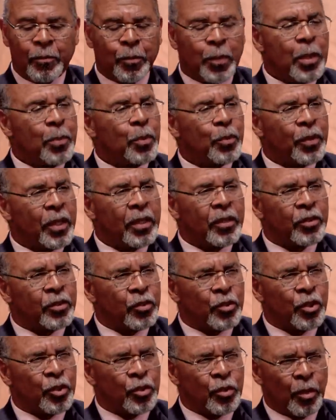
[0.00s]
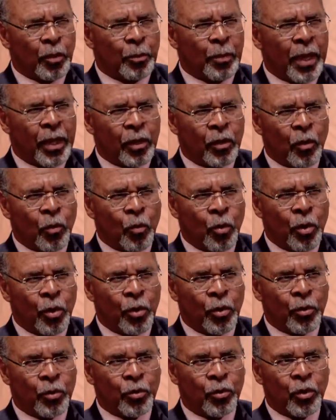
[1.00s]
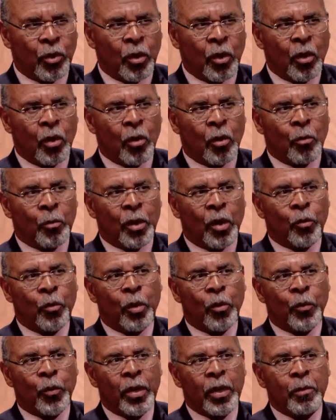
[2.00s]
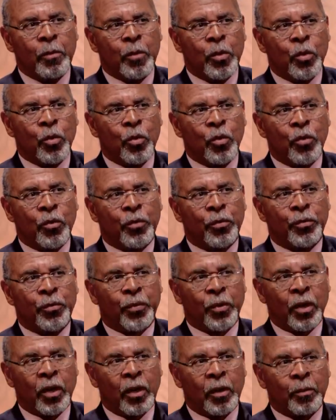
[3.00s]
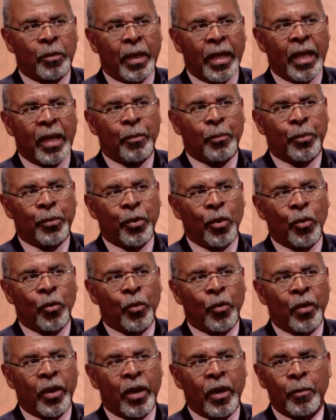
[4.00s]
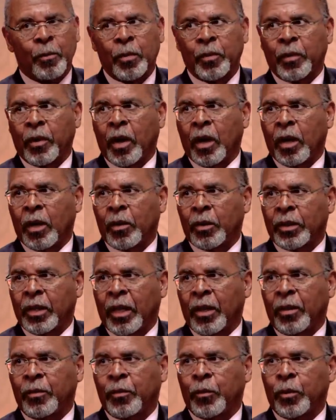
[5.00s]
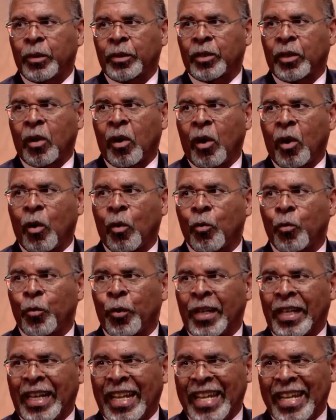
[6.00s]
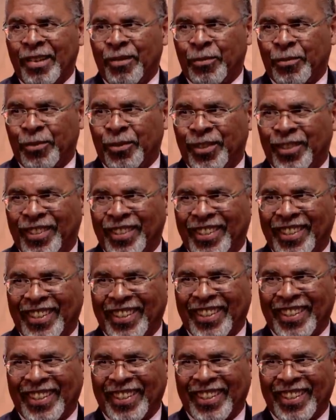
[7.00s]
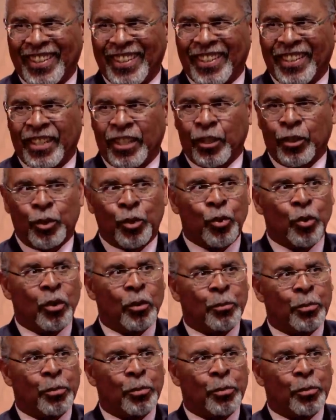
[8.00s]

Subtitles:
people think it's just a matter of words. But when we moved from a program that was called relief to